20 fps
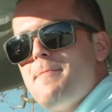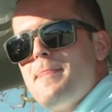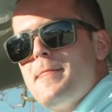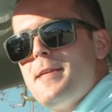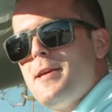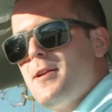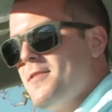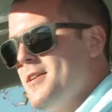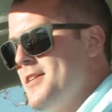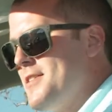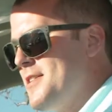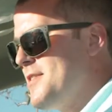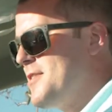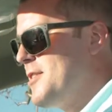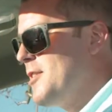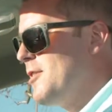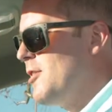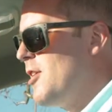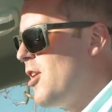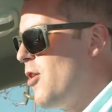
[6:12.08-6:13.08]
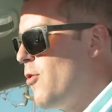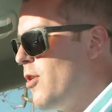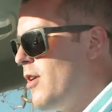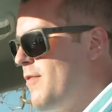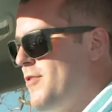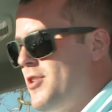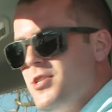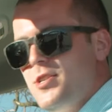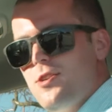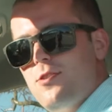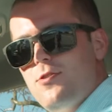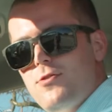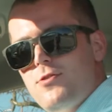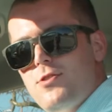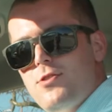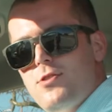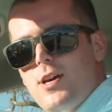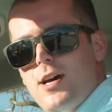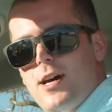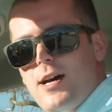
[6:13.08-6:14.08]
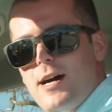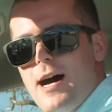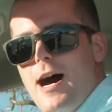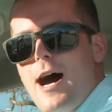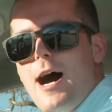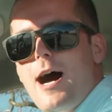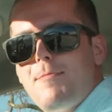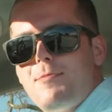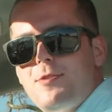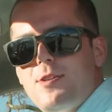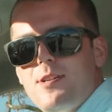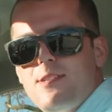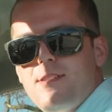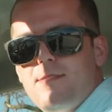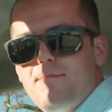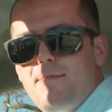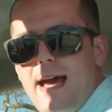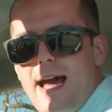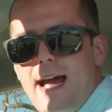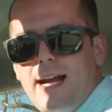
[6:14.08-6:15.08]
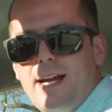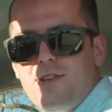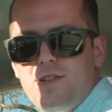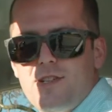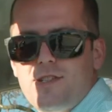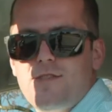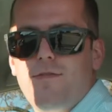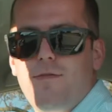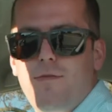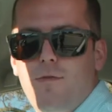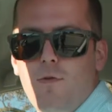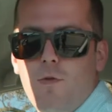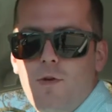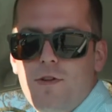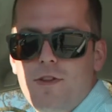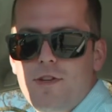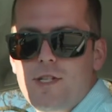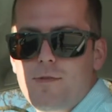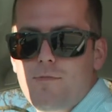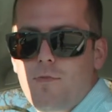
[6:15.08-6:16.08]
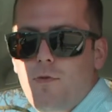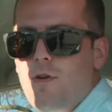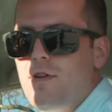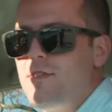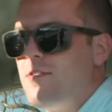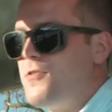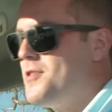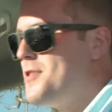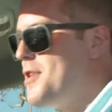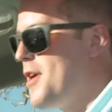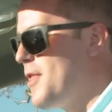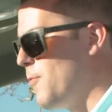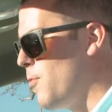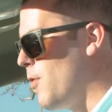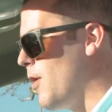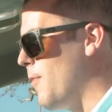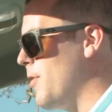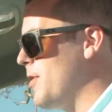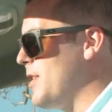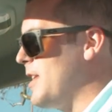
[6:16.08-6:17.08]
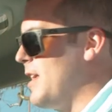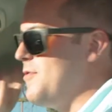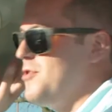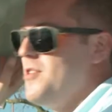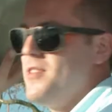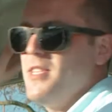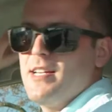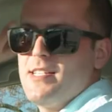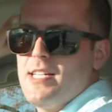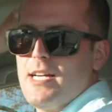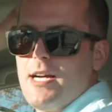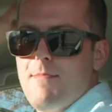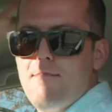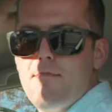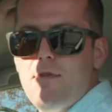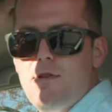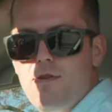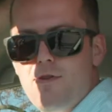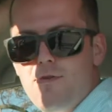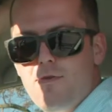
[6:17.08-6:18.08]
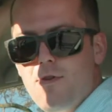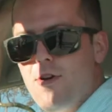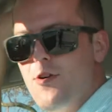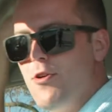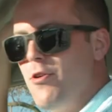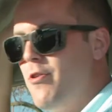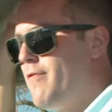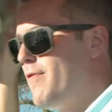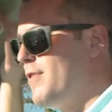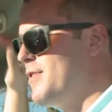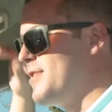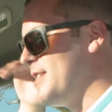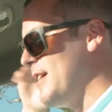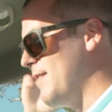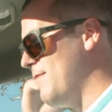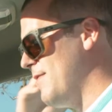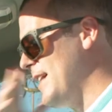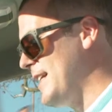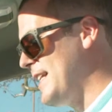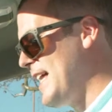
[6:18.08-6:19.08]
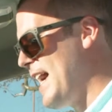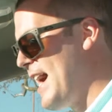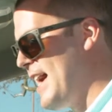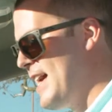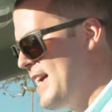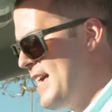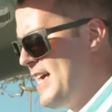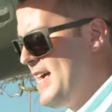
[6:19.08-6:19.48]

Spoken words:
you know, this is the lower of the two option packages for the Sport. There's another one that gives you things like a moonroof and stuff like that.